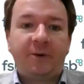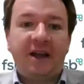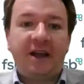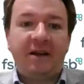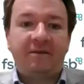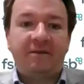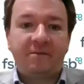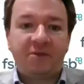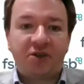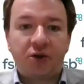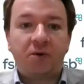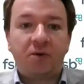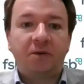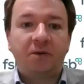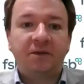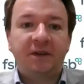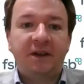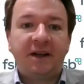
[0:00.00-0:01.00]
want to hear from
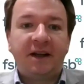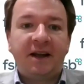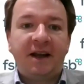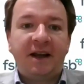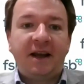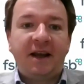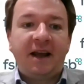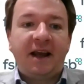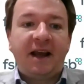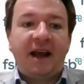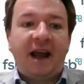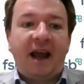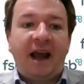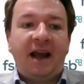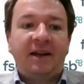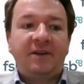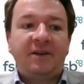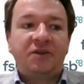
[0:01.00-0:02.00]
Sean.
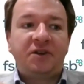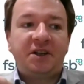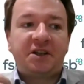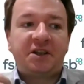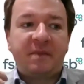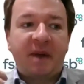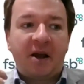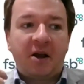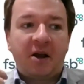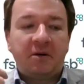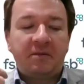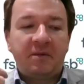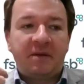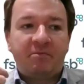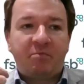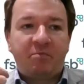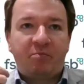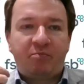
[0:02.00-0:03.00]
And it's about
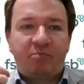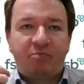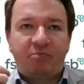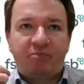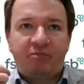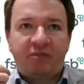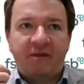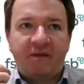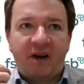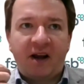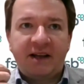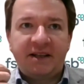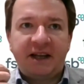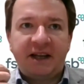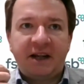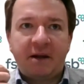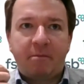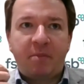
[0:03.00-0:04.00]

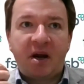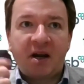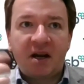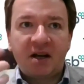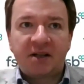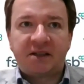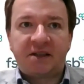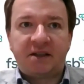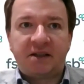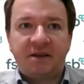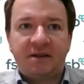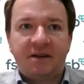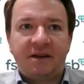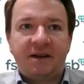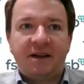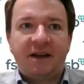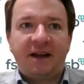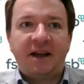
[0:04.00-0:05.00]
providing a person.
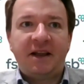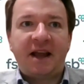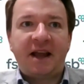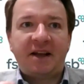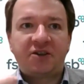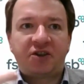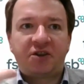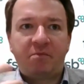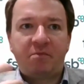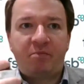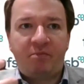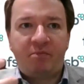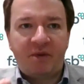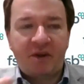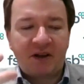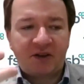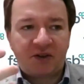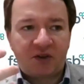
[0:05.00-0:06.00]
And that's
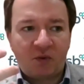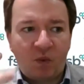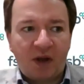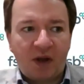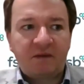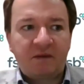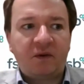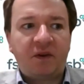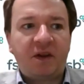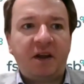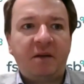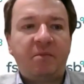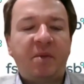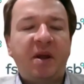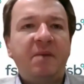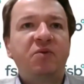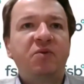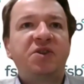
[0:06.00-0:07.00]
the wonderful
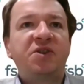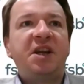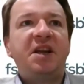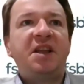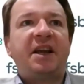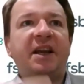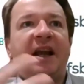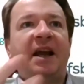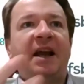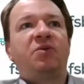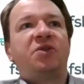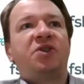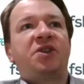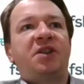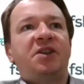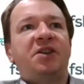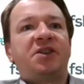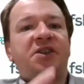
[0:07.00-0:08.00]
thing. People see the
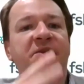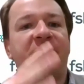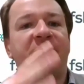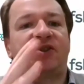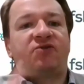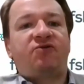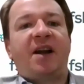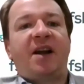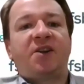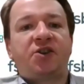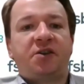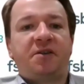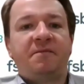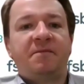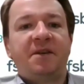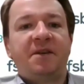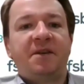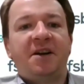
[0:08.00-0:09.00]
council as an
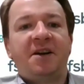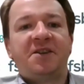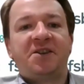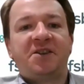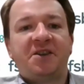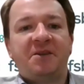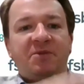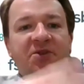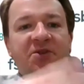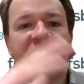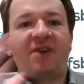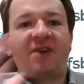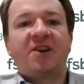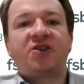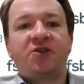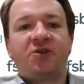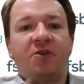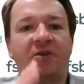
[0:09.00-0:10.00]
abstraction
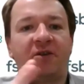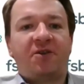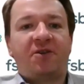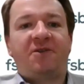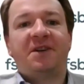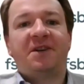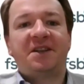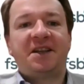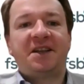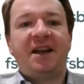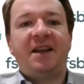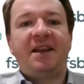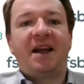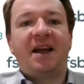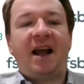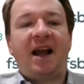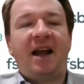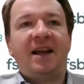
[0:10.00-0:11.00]
authority
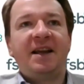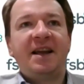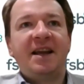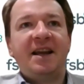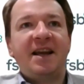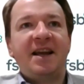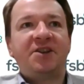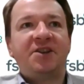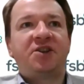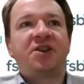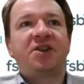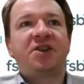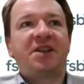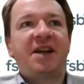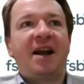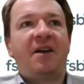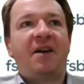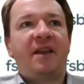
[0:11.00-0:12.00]
that is
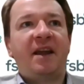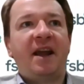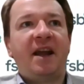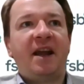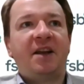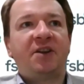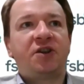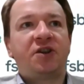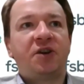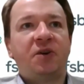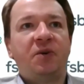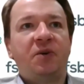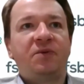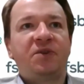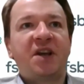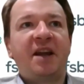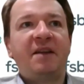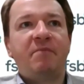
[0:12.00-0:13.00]
just out there
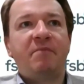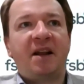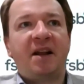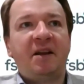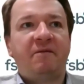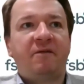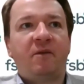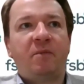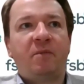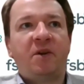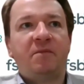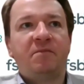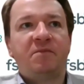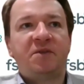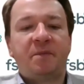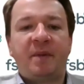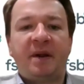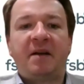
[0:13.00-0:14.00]
to take money from
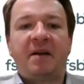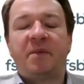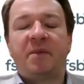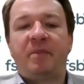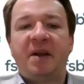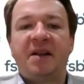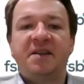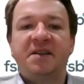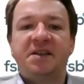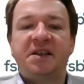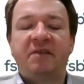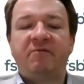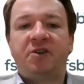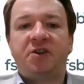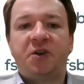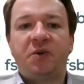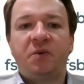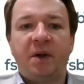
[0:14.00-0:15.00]
them to pick up the bins
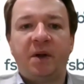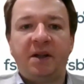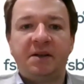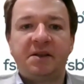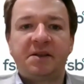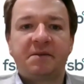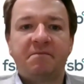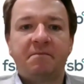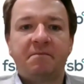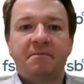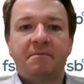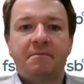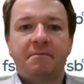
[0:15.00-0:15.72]
every 2 weeks.